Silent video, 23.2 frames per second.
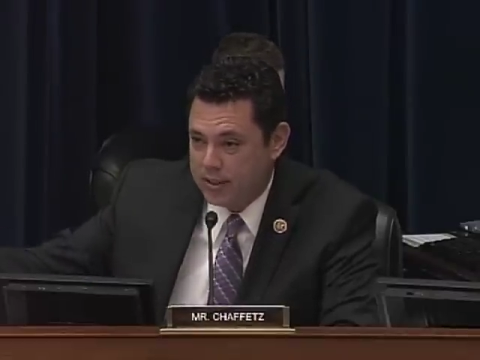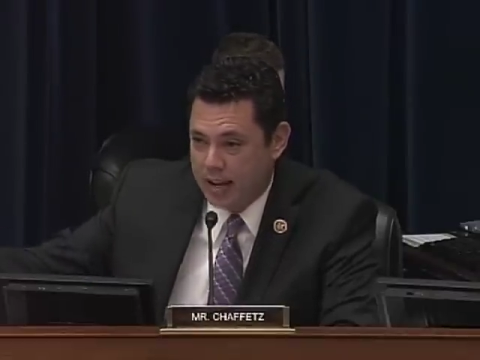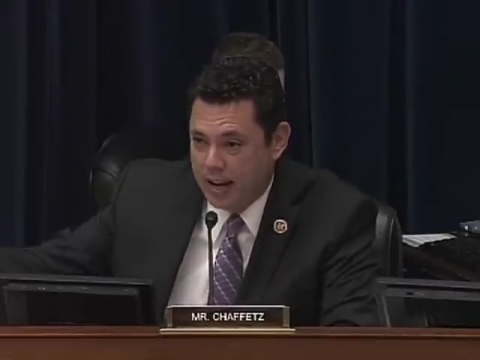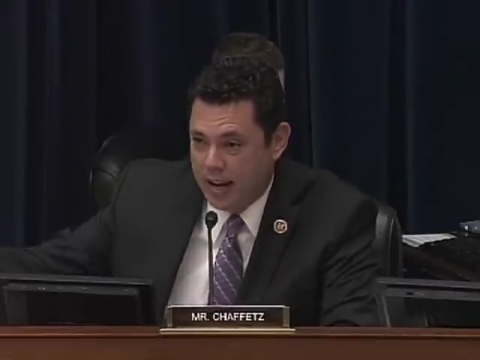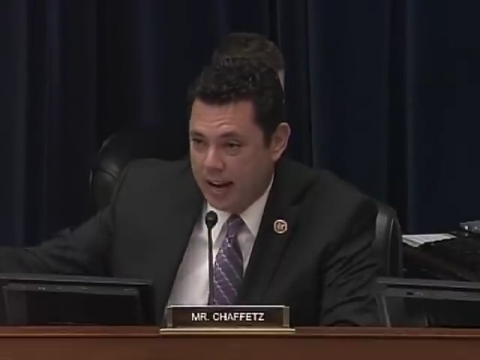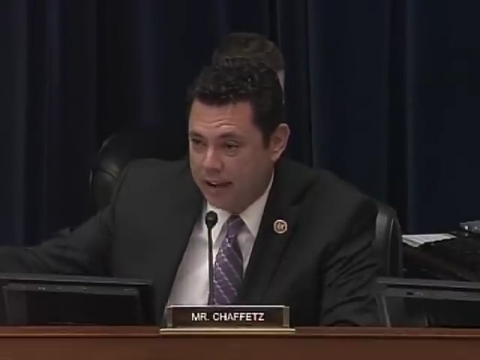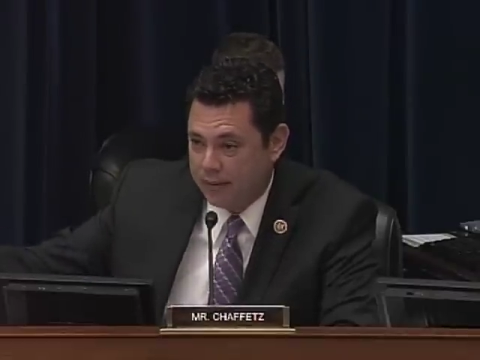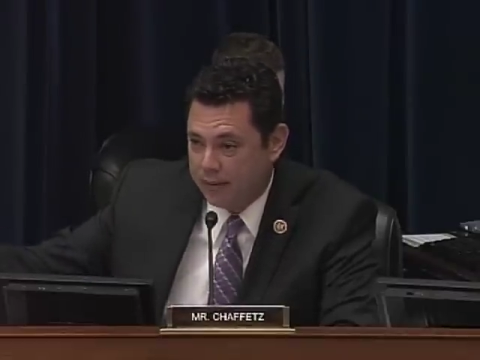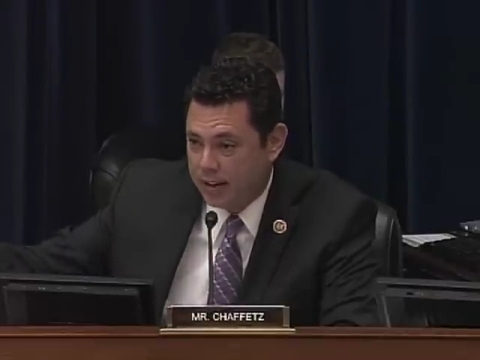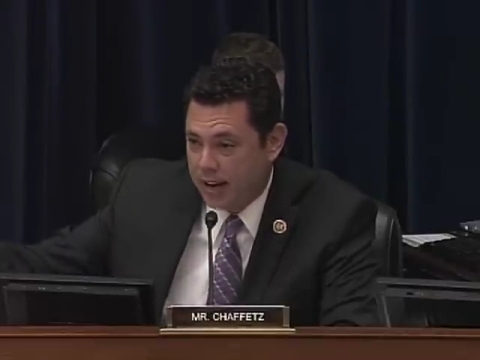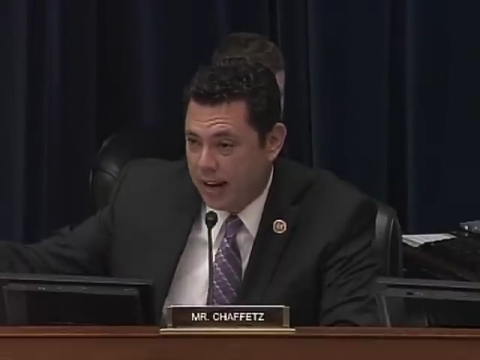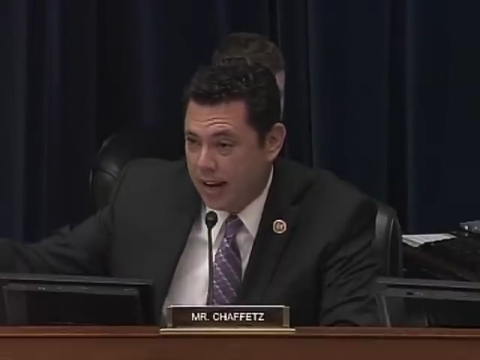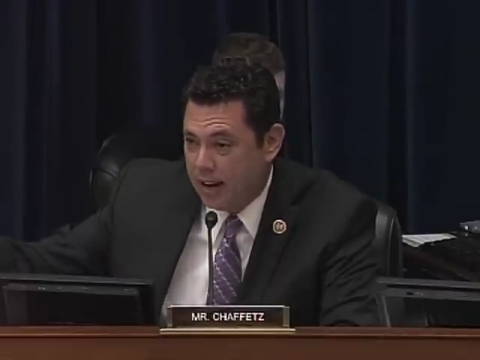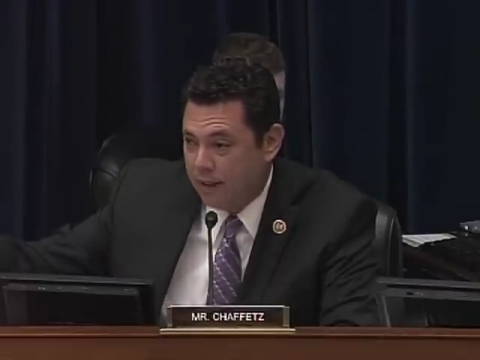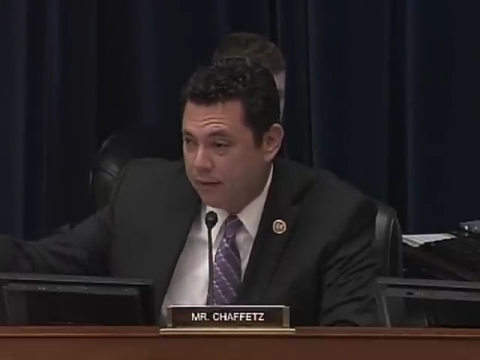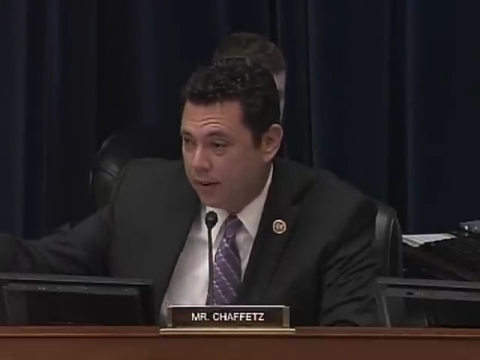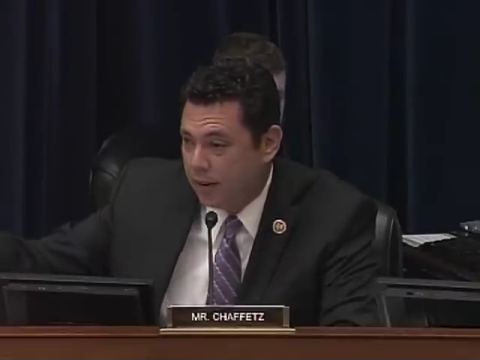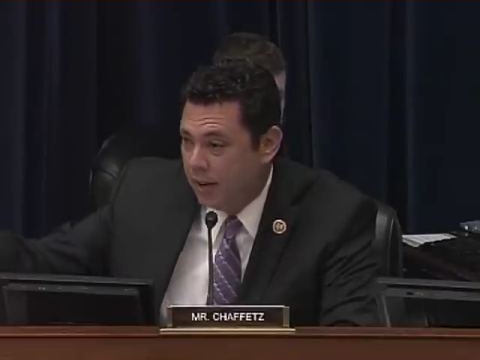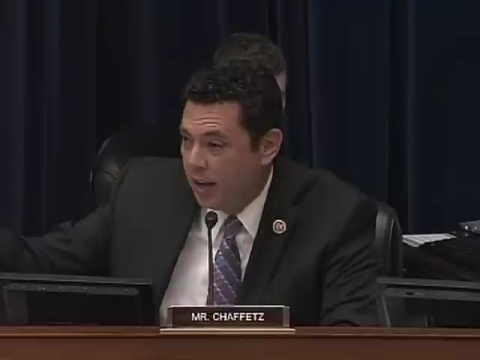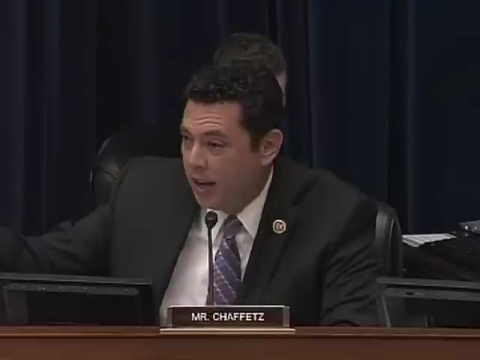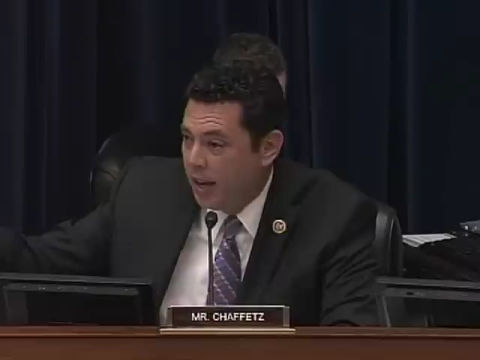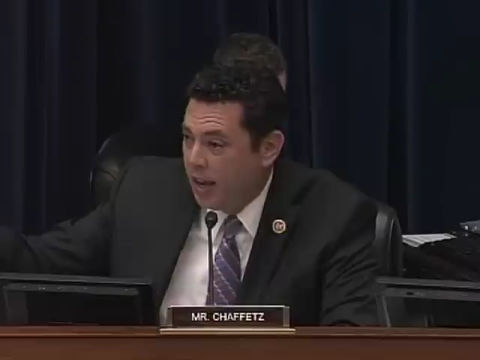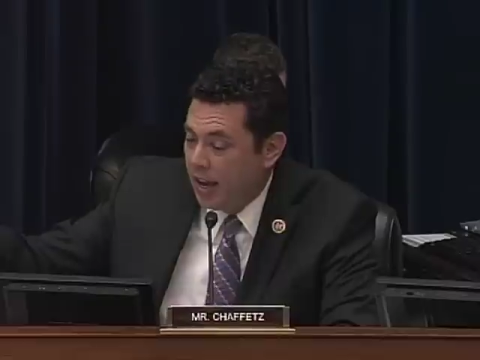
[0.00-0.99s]
They have to
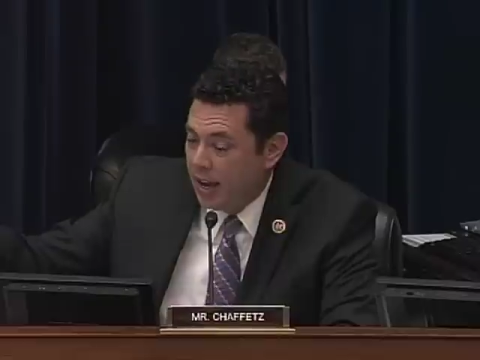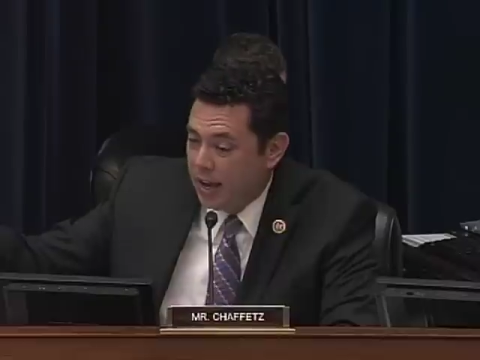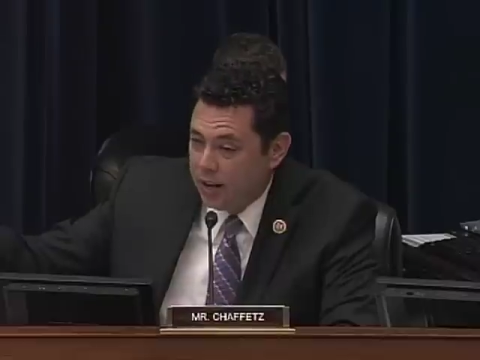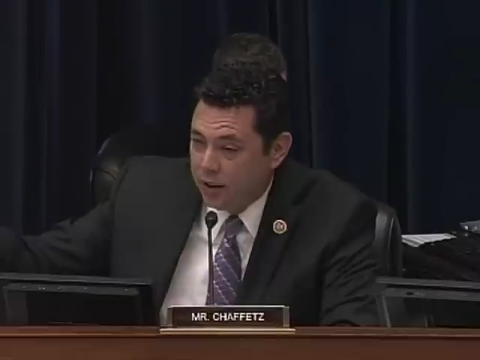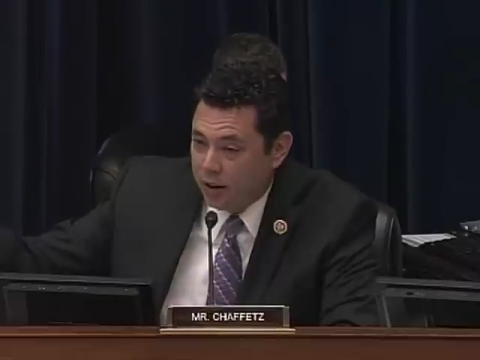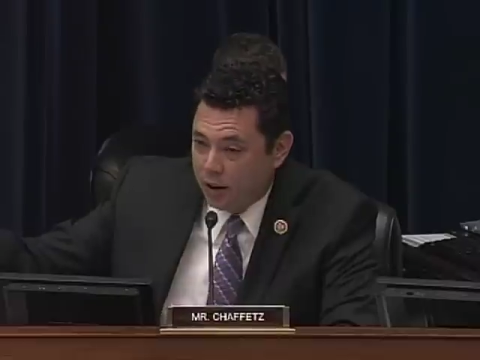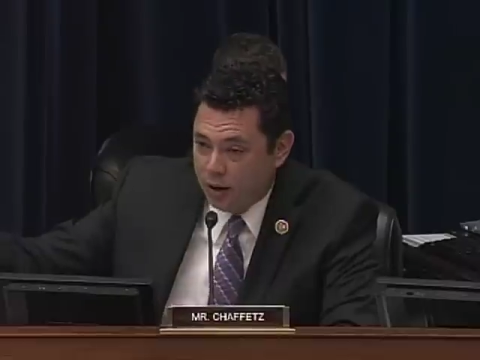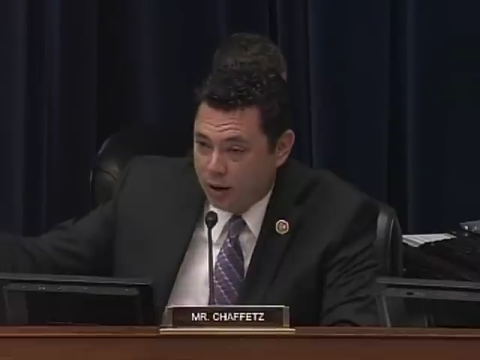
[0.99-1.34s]
have an